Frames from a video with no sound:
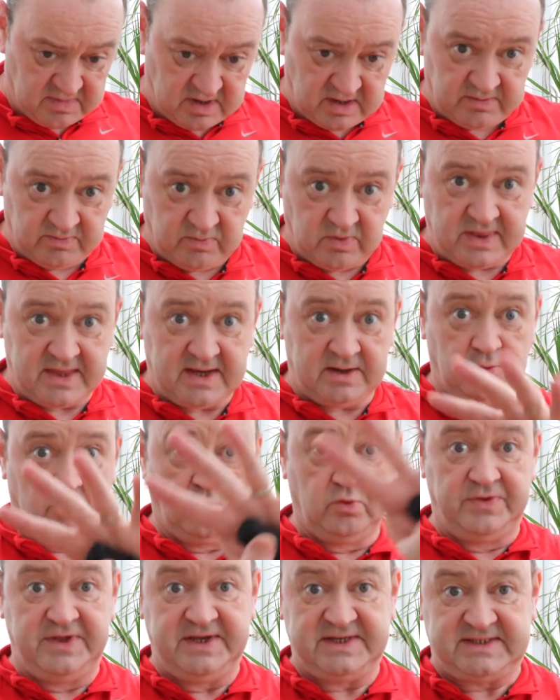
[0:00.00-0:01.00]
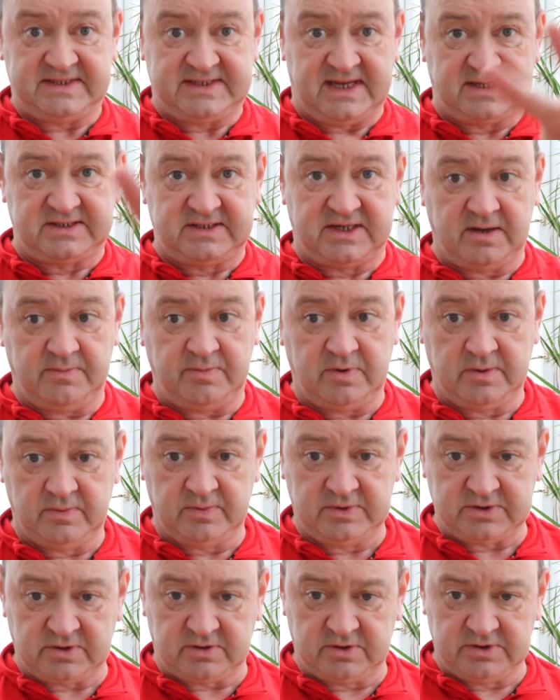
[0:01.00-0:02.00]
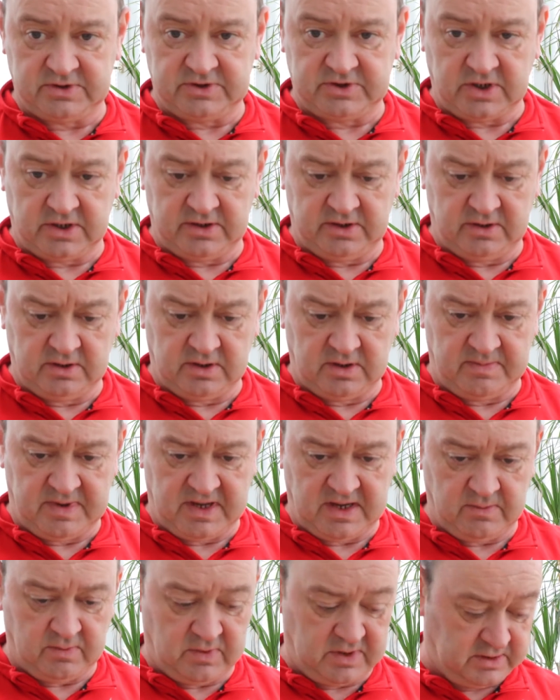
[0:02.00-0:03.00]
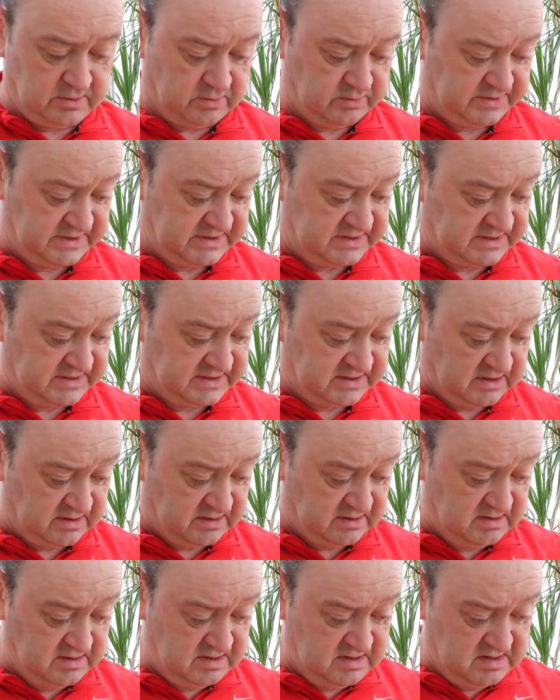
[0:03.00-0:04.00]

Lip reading: without all this setup, which I'm going to show you in a bit when all this is on,